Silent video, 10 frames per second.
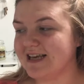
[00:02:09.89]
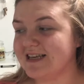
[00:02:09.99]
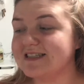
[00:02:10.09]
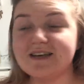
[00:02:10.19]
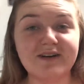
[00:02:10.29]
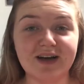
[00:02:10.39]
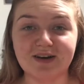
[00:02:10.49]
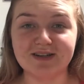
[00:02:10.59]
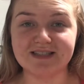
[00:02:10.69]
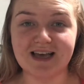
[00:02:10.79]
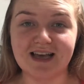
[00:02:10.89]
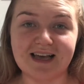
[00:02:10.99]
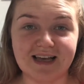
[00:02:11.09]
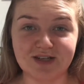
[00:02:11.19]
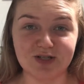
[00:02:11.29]
see what it goes
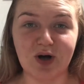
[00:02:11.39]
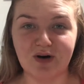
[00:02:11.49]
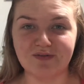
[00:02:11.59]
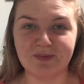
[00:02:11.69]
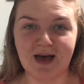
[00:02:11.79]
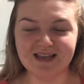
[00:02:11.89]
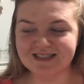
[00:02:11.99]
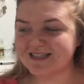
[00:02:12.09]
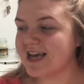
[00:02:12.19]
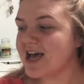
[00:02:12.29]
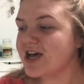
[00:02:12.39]
like, and just hope for the best.